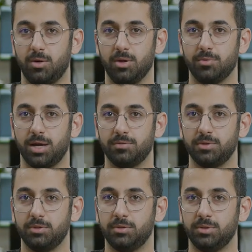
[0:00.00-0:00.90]
all we have to
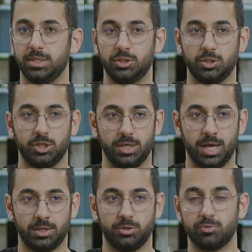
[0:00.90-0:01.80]
do is to
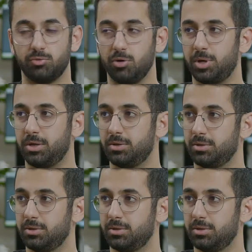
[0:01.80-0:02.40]
connect to the robot.